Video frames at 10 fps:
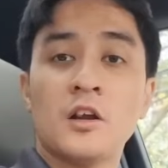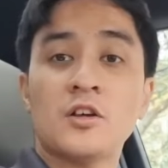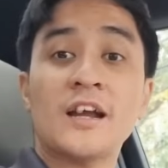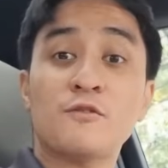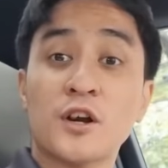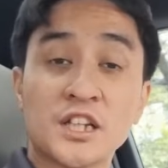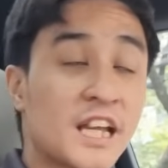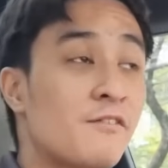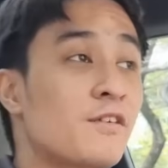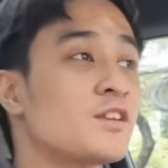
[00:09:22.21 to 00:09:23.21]
Right, first
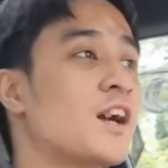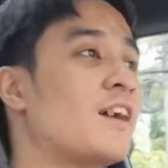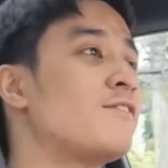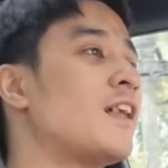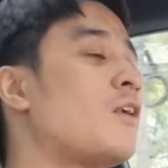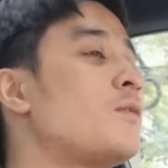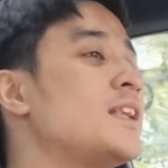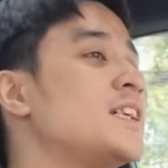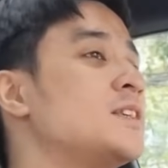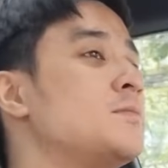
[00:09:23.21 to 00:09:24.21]
ever drive now
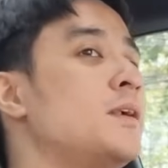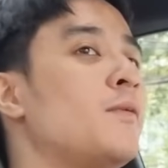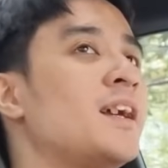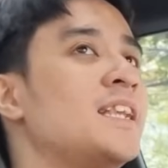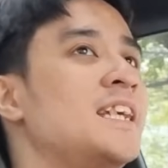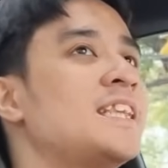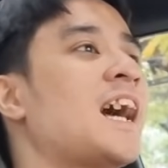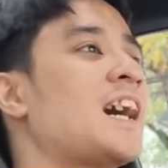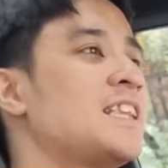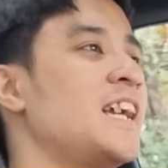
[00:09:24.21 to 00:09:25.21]
with this BYD
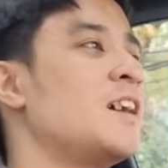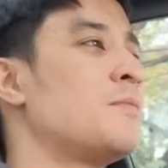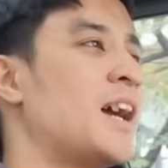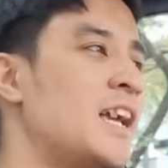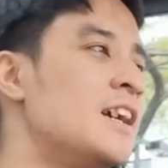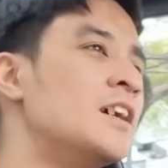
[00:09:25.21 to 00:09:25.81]
Tang DM-i.